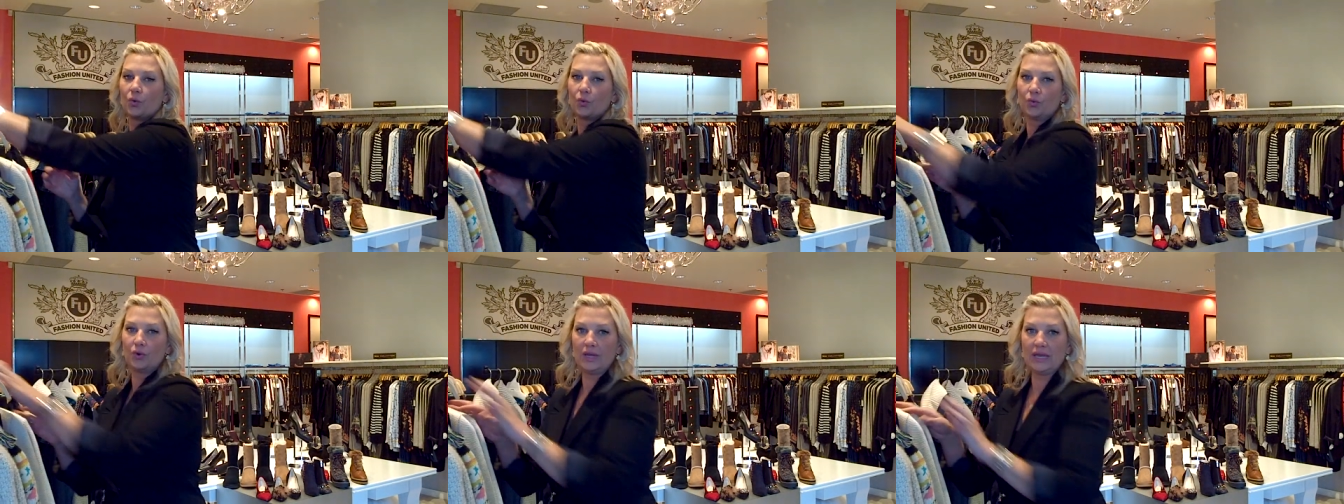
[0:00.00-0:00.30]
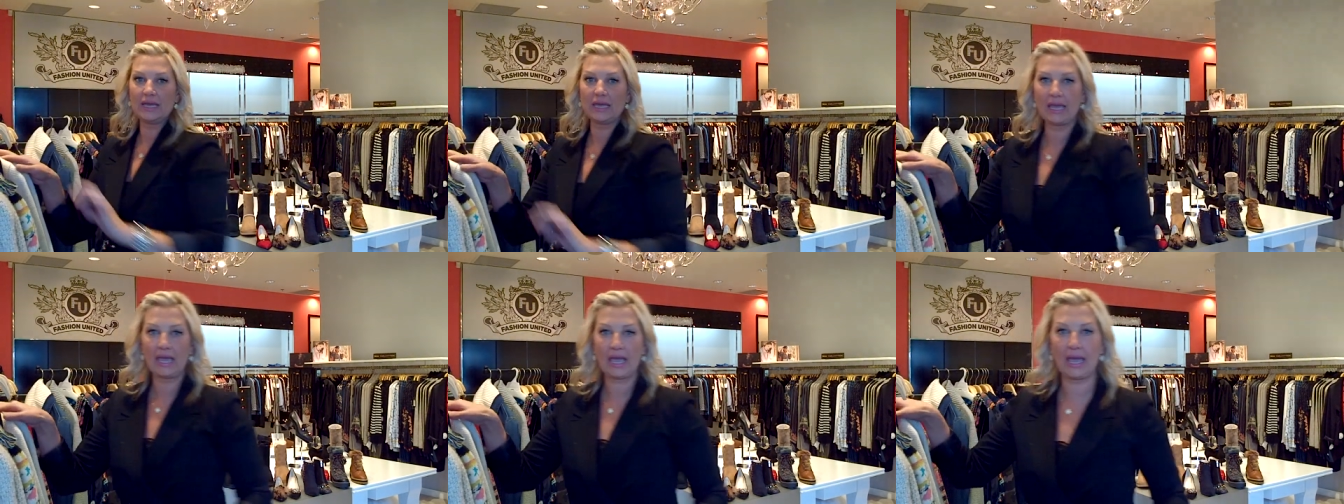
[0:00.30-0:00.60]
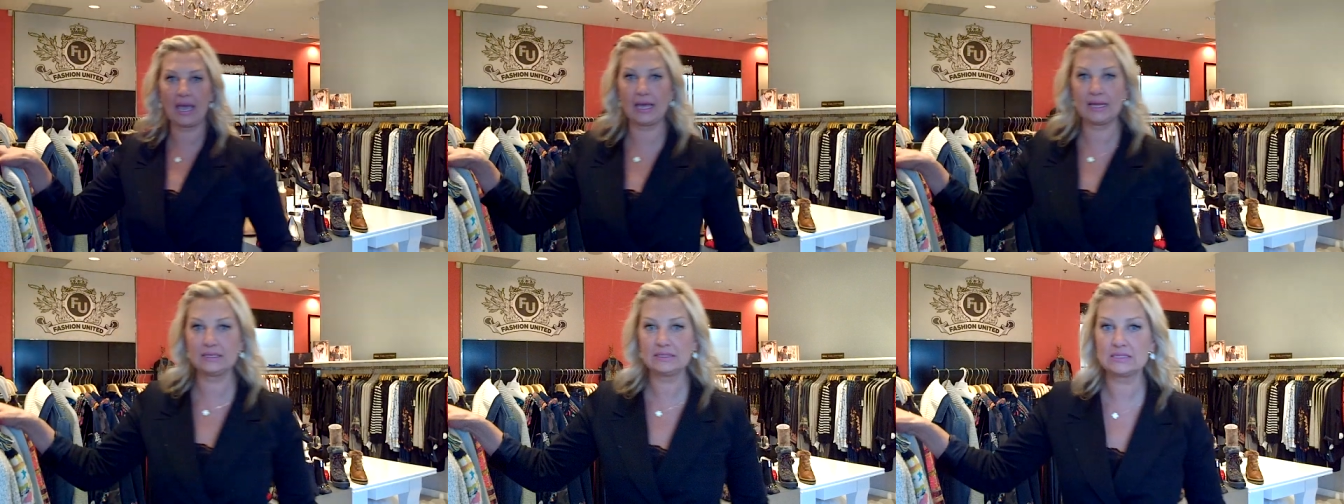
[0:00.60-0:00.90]

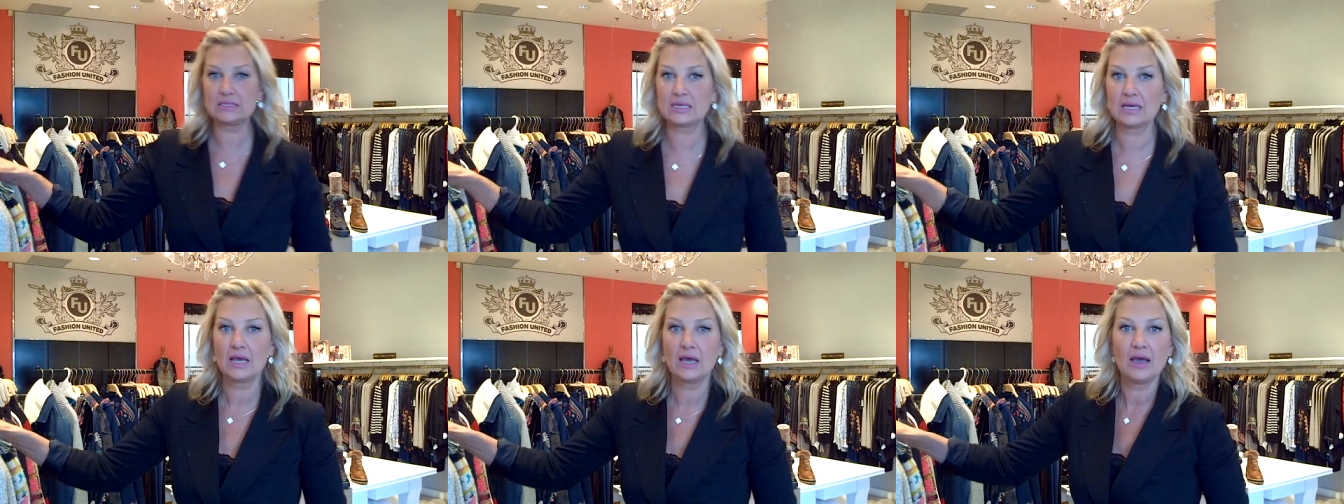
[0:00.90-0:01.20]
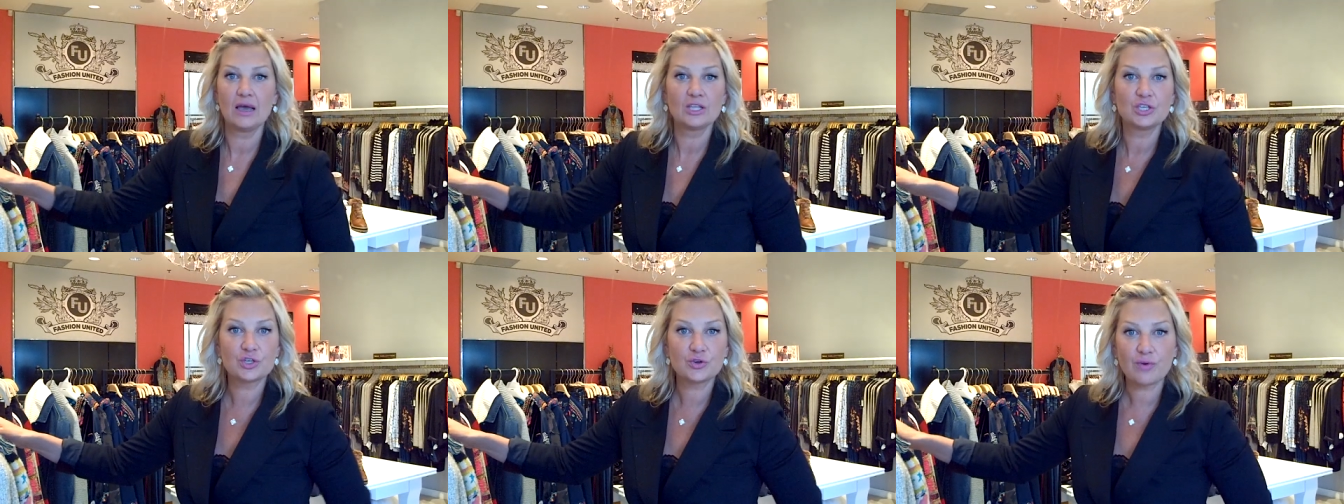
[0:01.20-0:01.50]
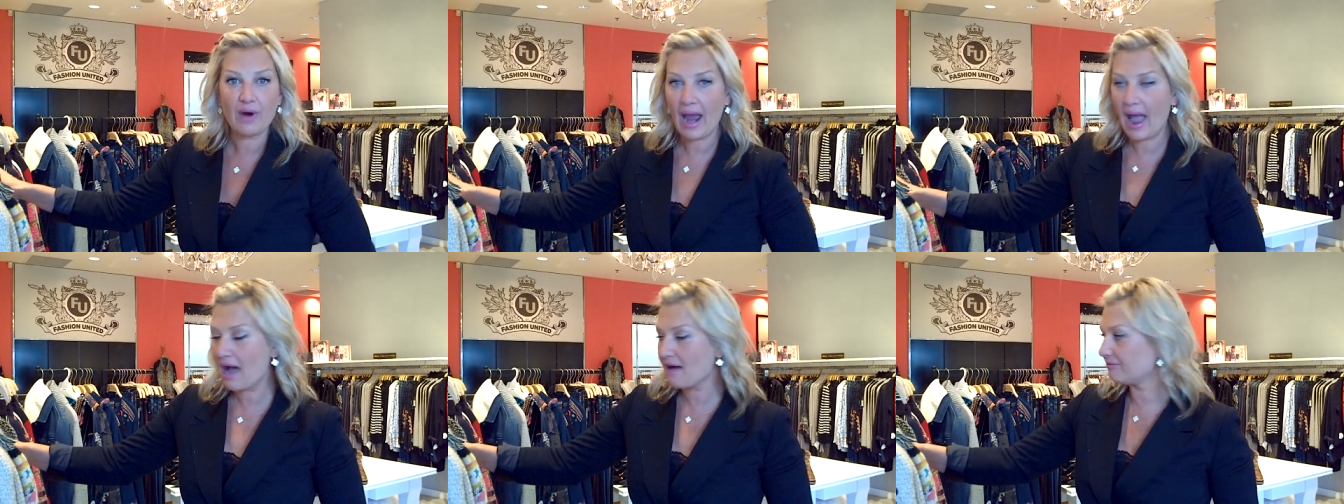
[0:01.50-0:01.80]
weekend,
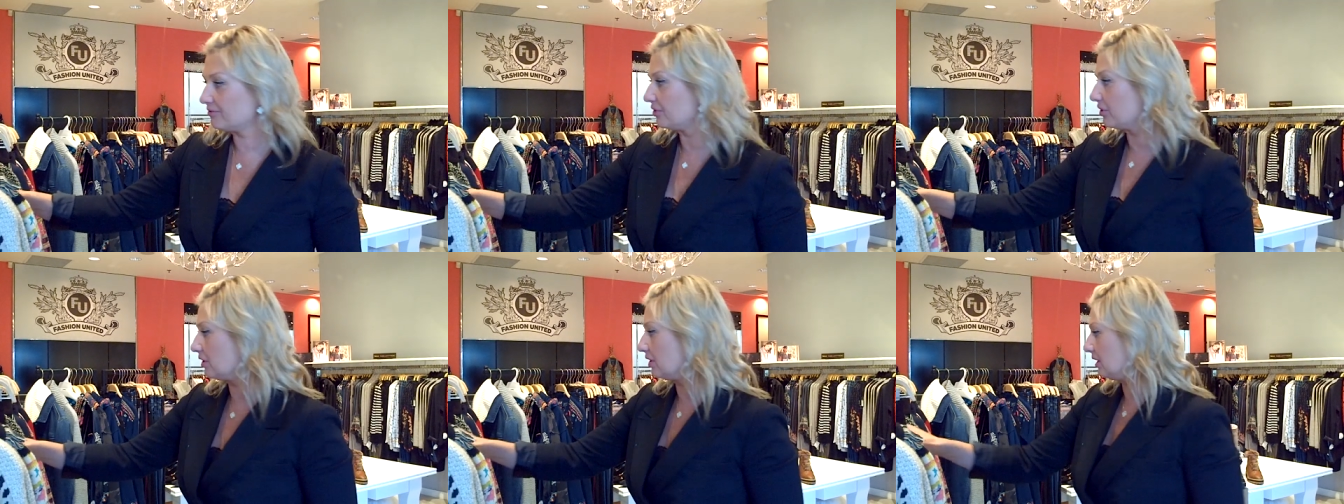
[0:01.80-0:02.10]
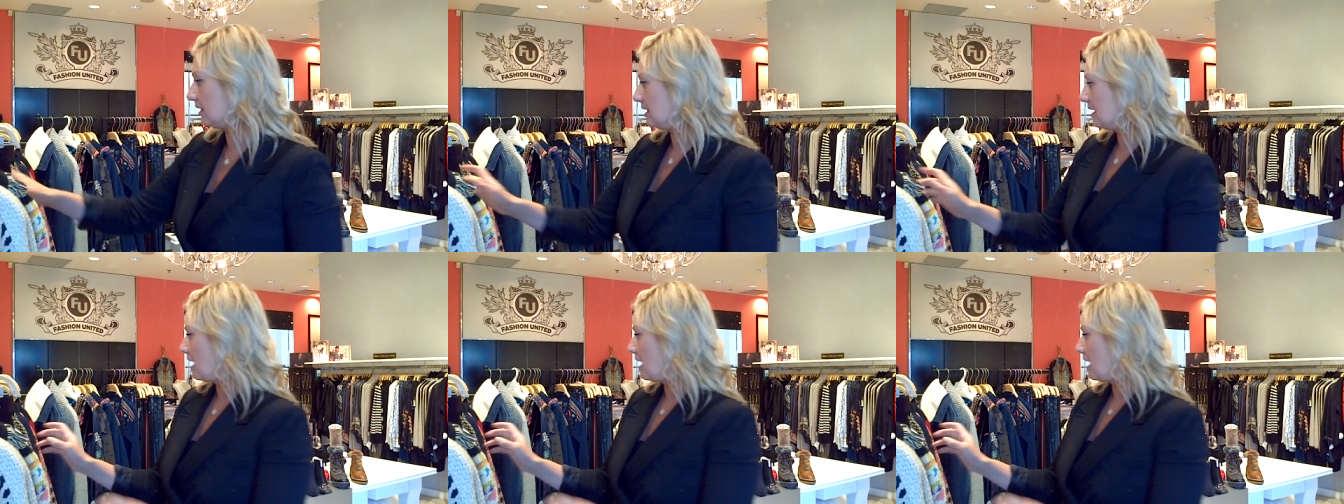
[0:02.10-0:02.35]
travel,